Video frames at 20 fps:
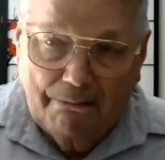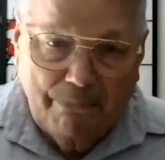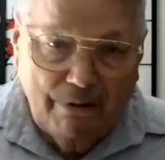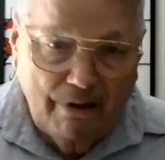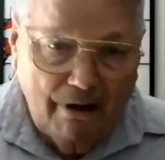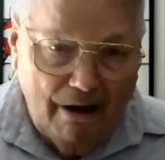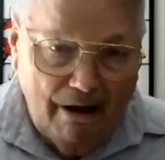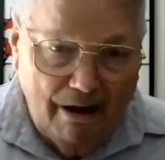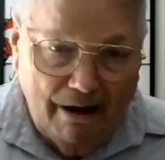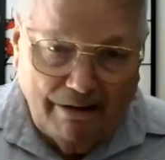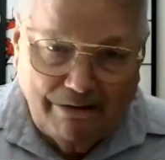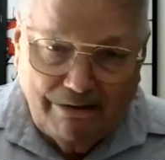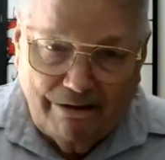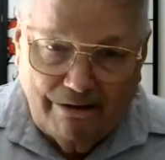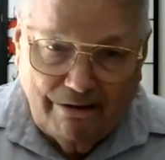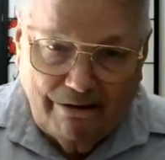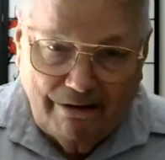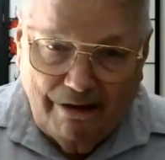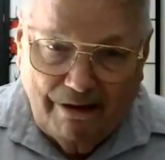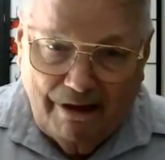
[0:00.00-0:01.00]
But
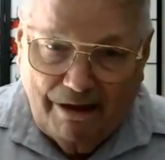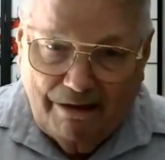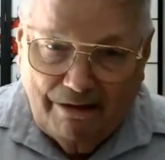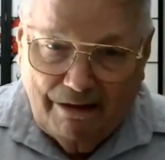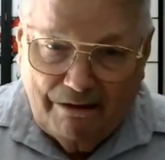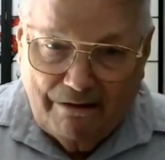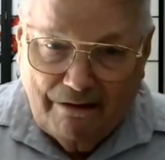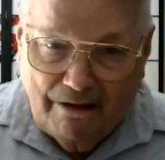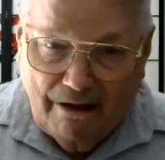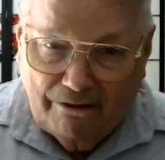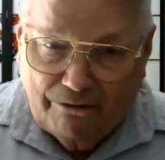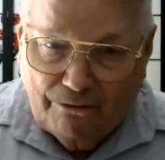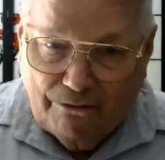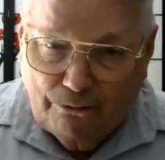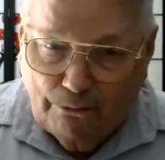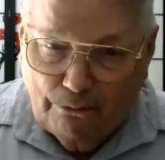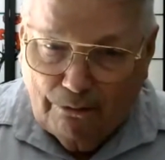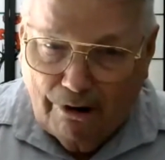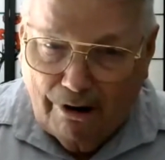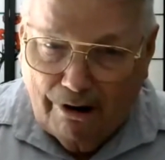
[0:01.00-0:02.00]
they're not
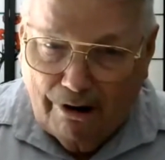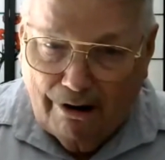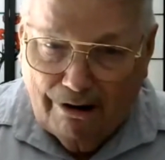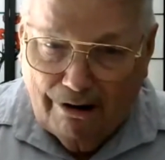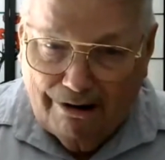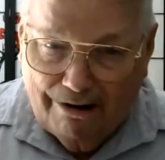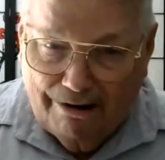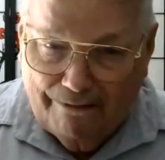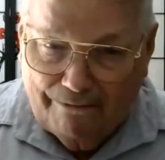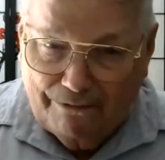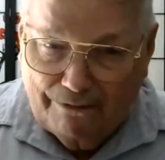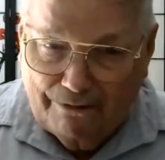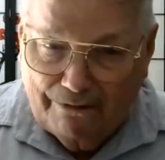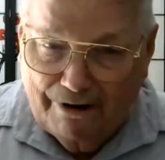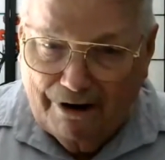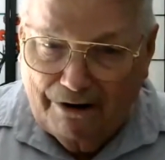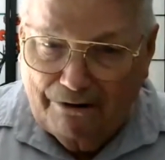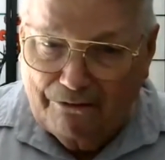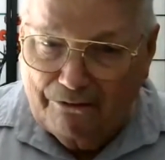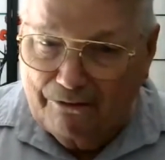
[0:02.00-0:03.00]
sure if they're
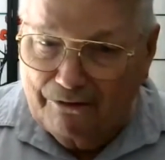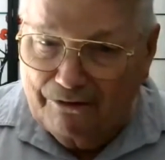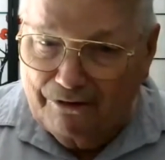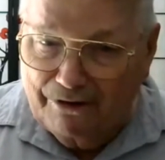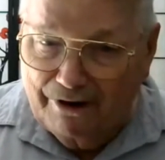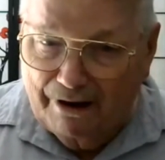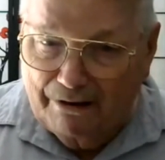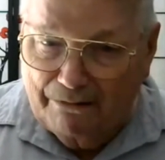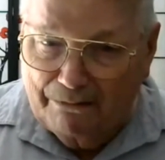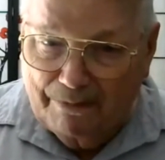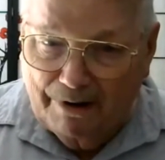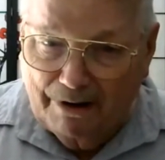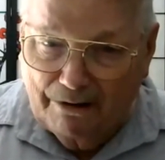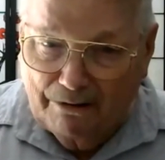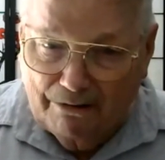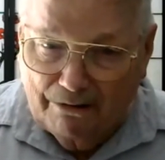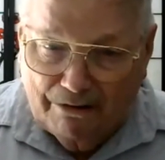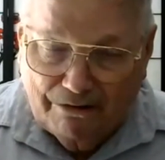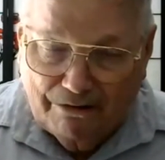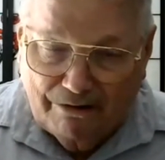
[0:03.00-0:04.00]
interested
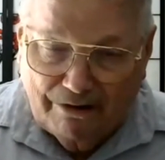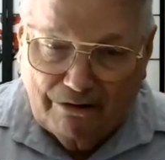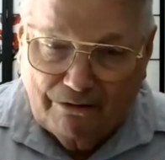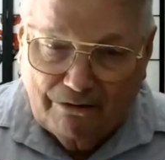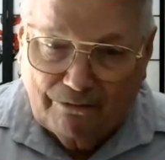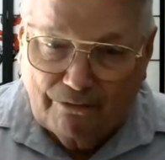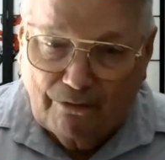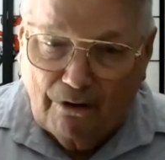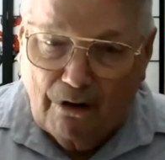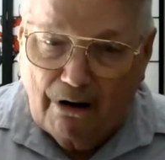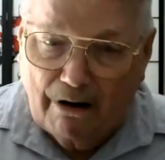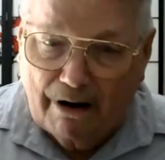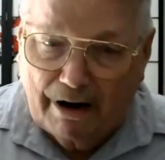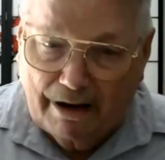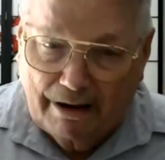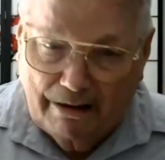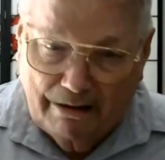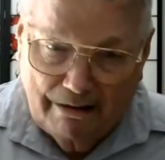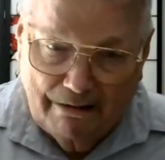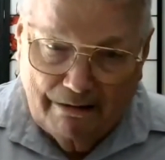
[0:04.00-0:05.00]
because it's
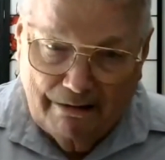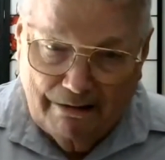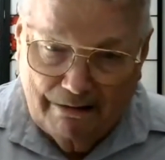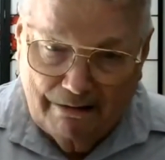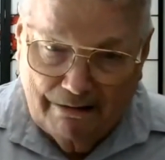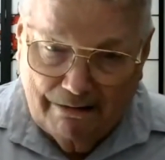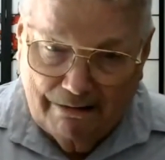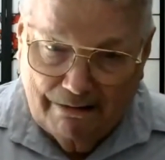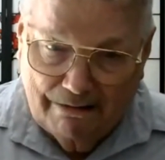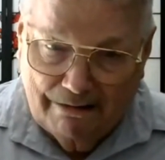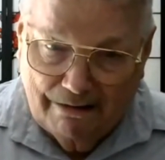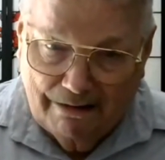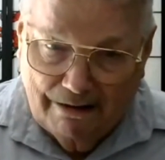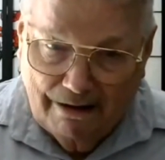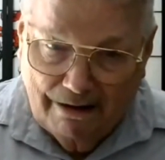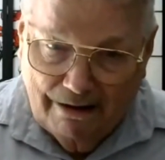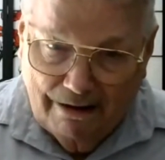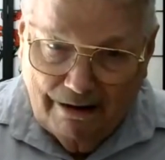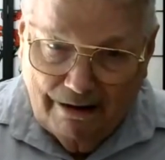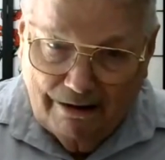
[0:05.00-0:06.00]
foreign.
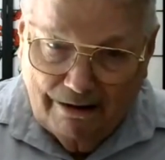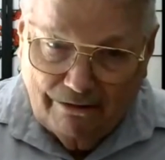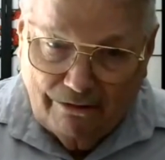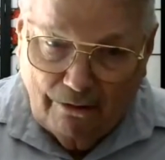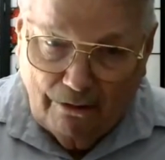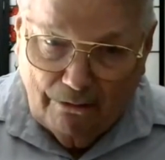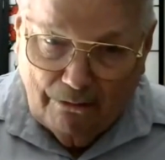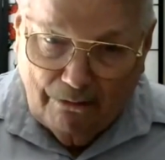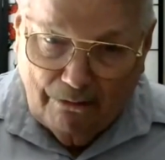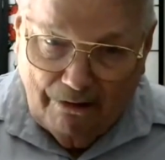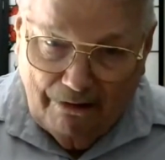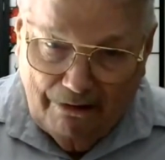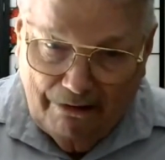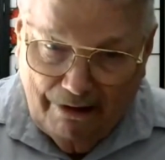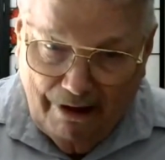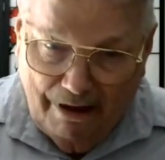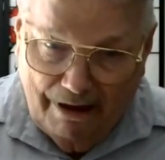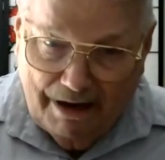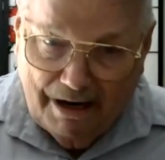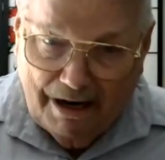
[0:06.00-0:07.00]
So,
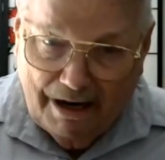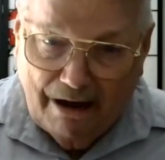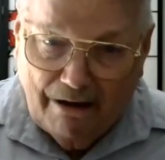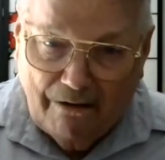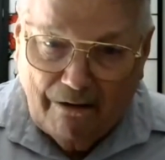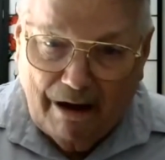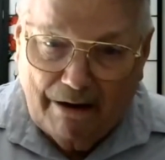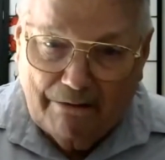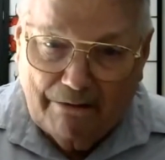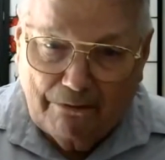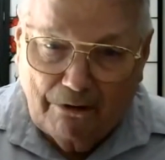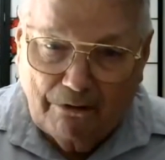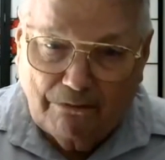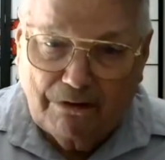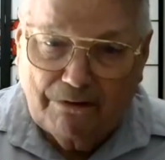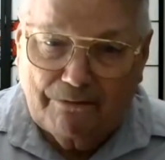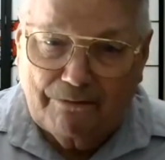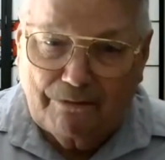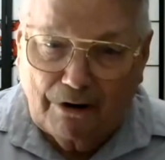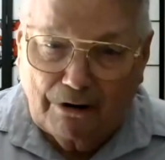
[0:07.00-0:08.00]
anyhow, I wrote
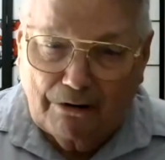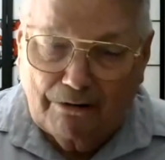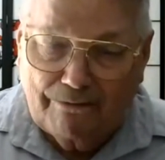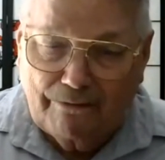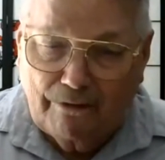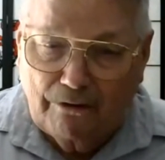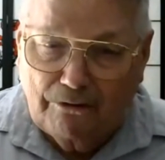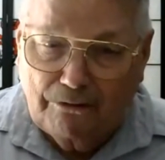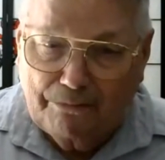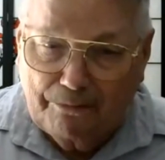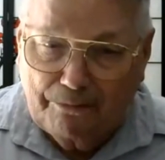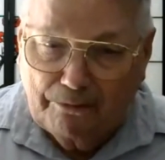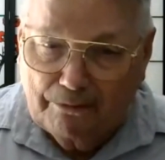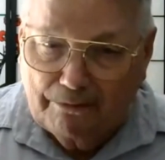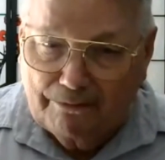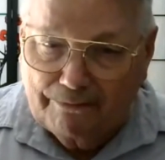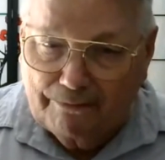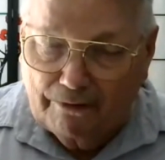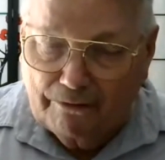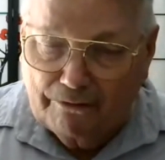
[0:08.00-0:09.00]
the
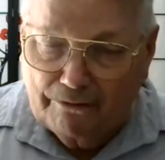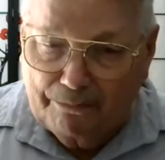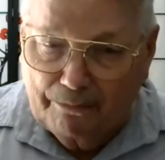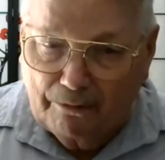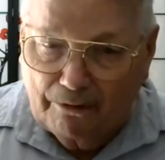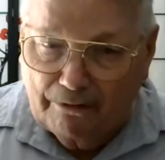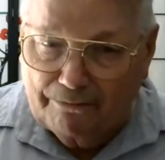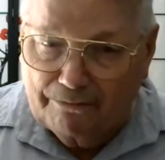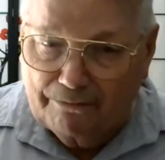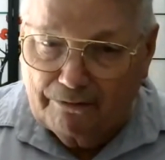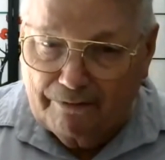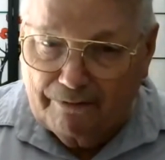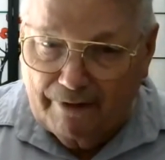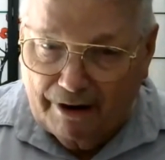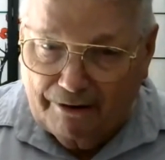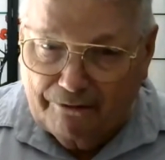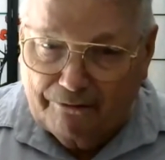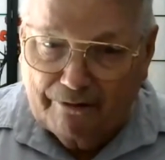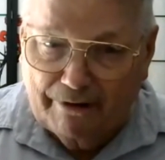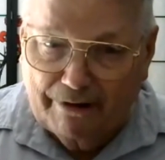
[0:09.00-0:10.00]
first book for
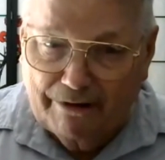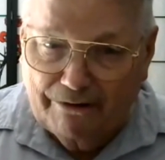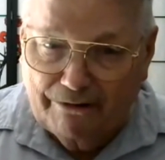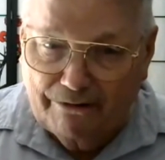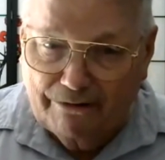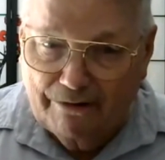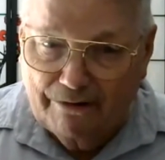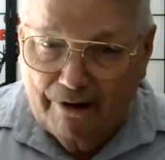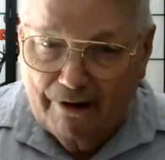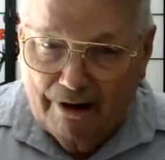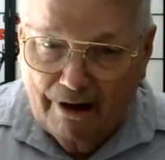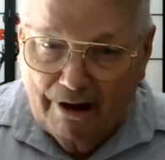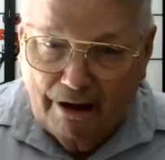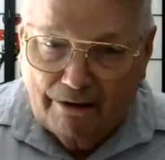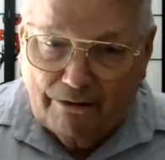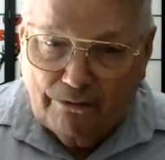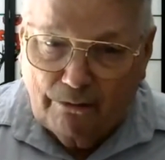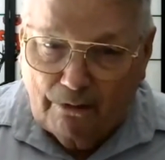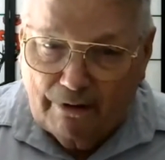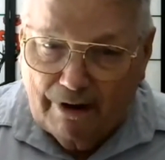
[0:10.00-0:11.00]
veterans.
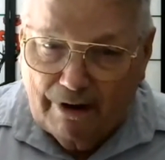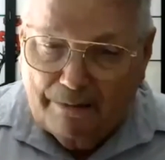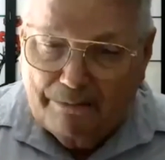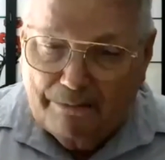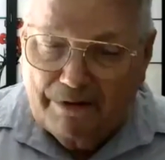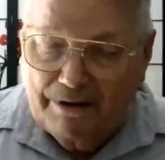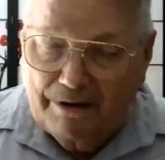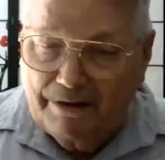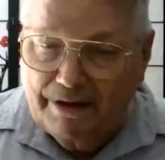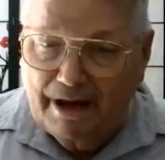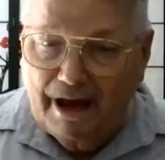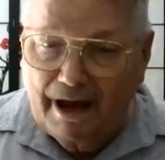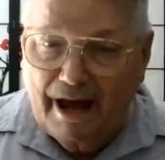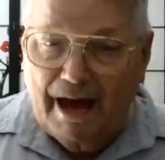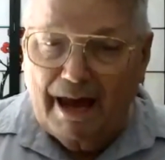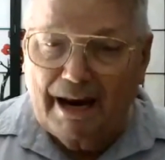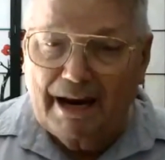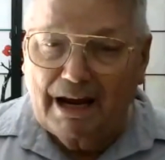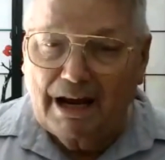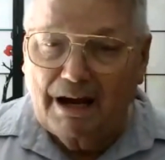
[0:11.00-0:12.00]
It's called Empty the
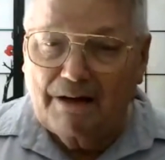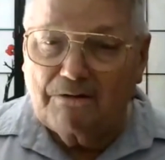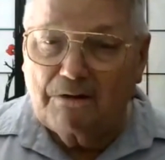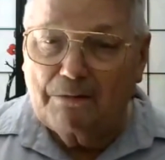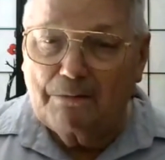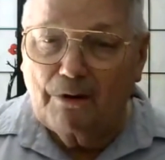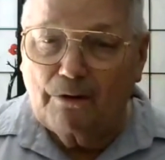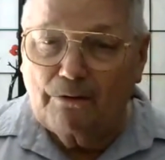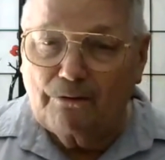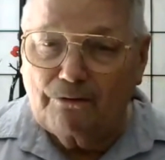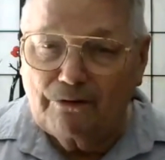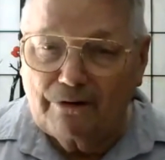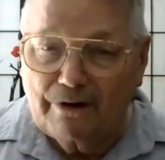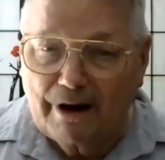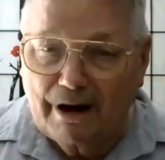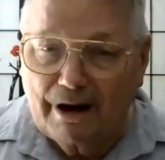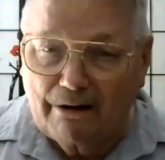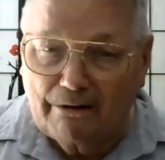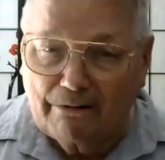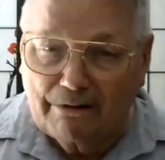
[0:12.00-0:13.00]
Attic of
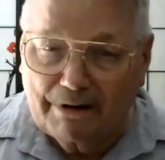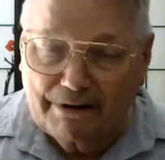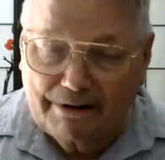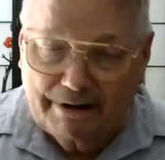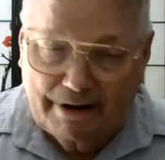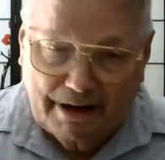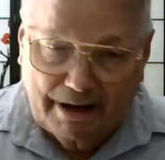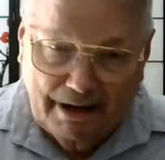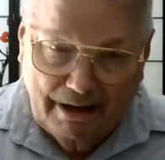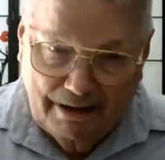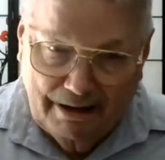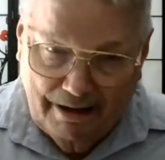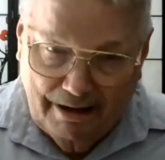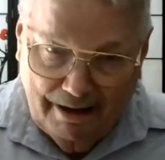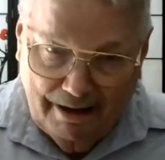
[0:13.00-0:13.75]
Emotionality.